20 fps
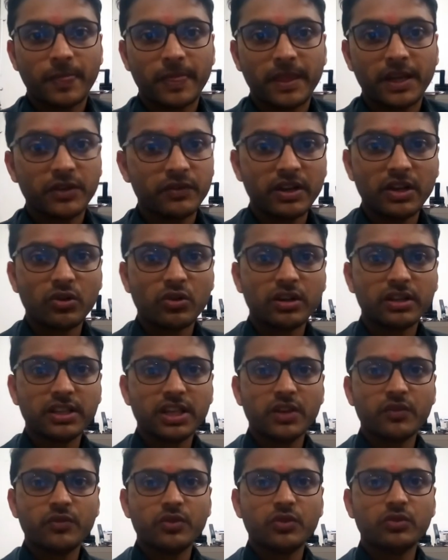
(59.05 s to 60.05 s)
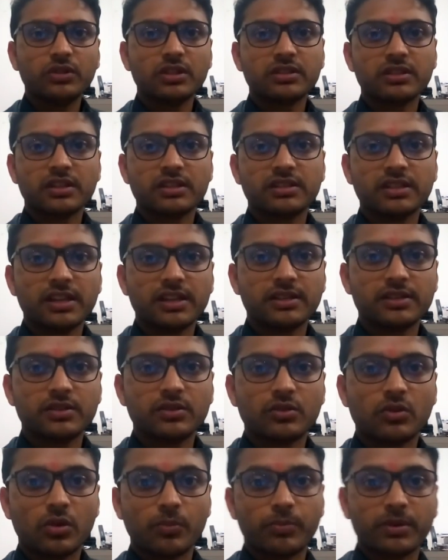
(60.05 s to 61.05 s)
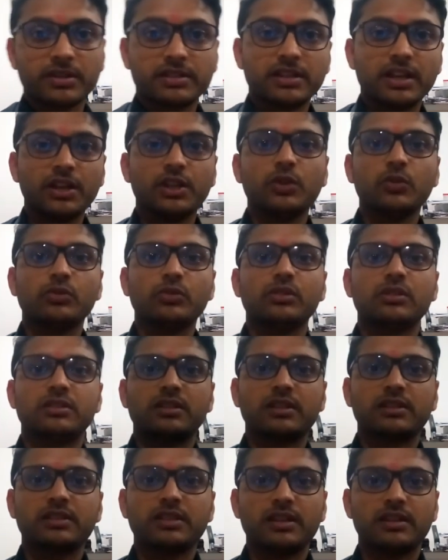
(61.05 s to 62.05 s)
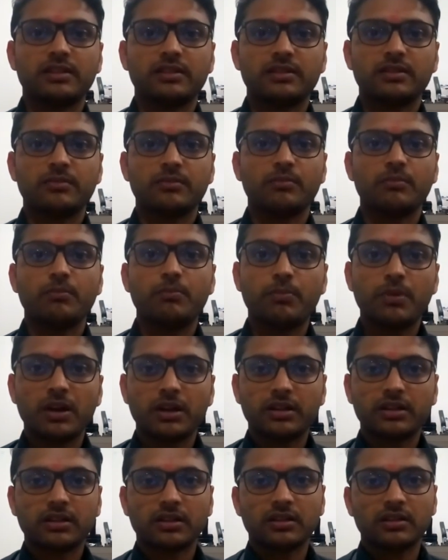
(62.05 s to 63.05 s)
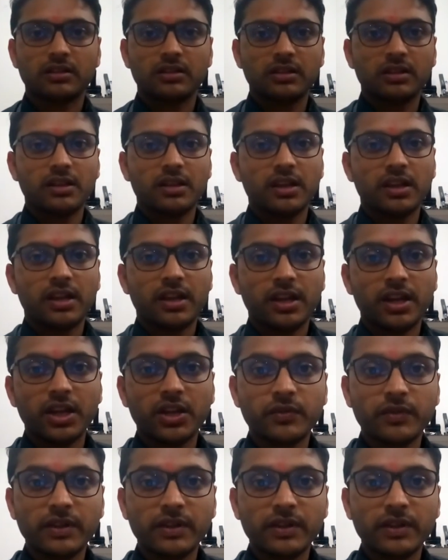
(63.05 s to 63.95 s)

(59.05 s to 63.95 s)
It will not give you the success or present you the success, but it